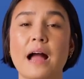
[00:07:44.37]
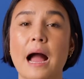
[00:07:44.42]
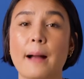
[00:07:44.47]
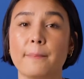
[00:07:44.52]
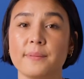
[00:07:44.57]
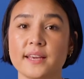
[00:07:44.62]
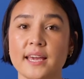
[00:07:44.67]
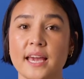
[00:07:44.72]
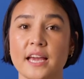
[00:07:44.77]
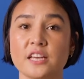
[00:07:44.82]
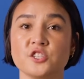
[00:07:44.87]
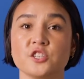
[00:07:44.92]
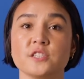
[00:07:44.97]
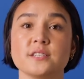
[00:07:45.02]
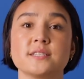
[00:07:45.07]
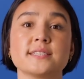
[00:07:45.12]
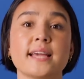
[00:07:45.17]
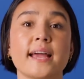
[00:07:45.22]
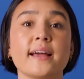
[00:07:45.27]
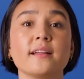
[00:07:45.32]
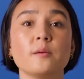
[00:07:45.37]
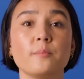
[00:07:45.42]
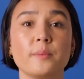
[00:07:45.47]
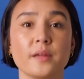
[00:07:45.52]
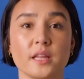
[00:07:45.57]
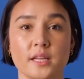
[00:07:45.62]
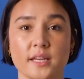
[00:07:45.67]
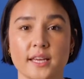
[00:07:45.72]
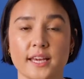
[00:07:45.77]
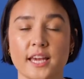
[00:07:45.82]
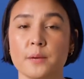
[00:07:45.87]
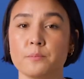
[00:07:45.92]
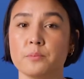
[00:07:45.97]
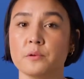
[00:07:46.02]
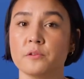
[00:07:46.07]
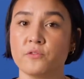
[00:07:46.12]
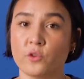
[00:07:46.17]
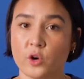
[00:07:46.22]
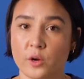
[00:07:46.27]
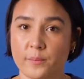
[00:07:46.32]
application scalability and
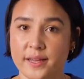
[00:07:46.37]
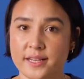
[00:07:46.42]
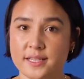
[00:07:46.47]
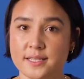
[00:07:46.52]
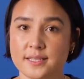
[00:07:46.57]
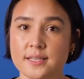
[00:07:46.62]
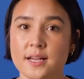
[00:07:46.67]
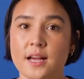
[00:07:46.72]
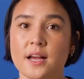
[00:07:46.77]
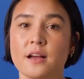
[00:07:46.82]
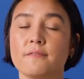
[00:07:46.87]
performance